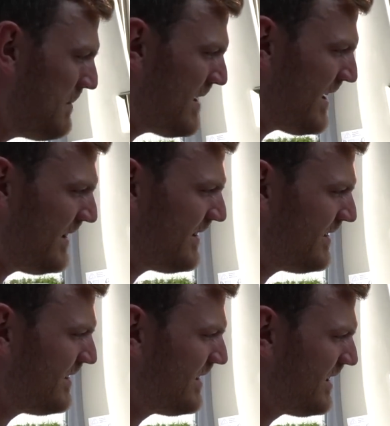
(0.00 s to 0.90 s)
made.
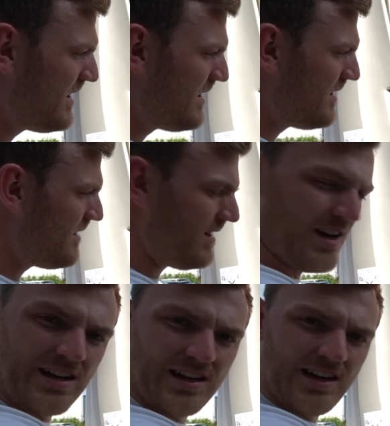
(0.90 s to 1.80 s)
I
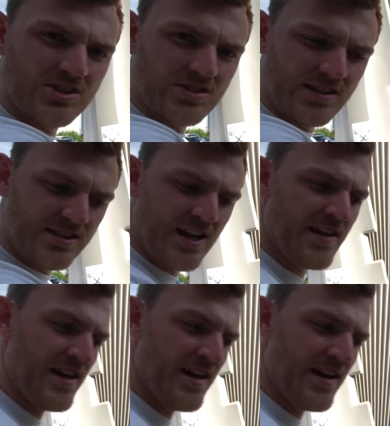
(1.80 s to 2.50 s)
could literally tear